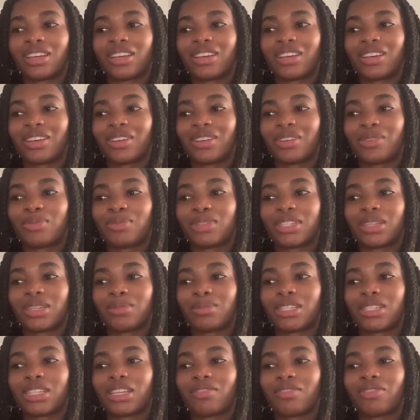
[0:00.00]

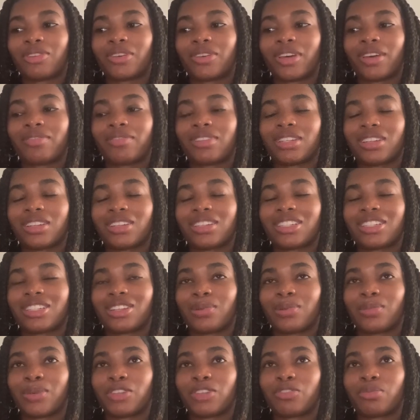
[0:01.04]
TMCF, you have done
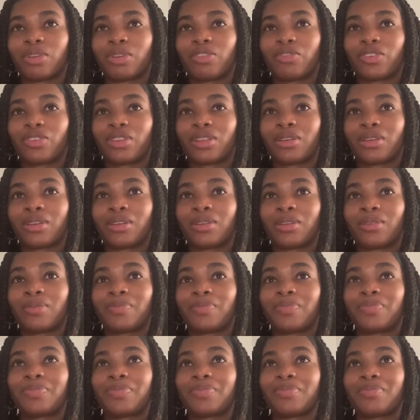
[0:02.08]
so much for me for the
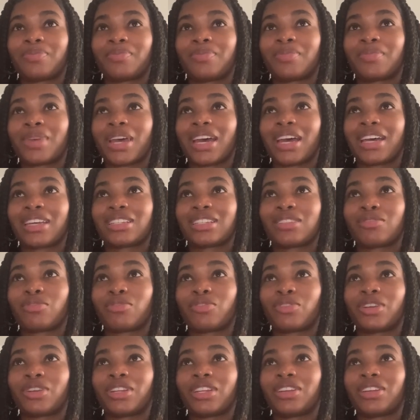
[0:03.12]
past
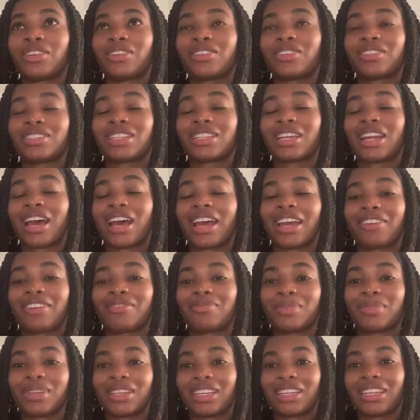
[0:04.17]
4 years that I
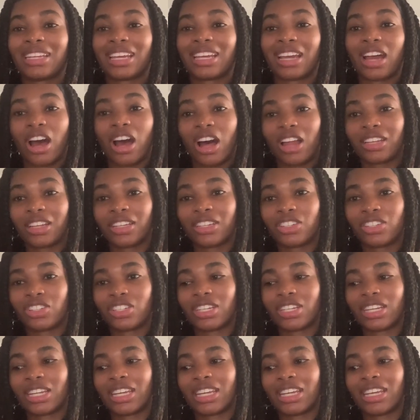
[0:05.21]
have been in
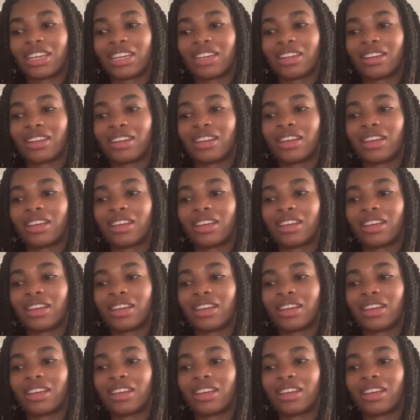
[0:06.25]
college, and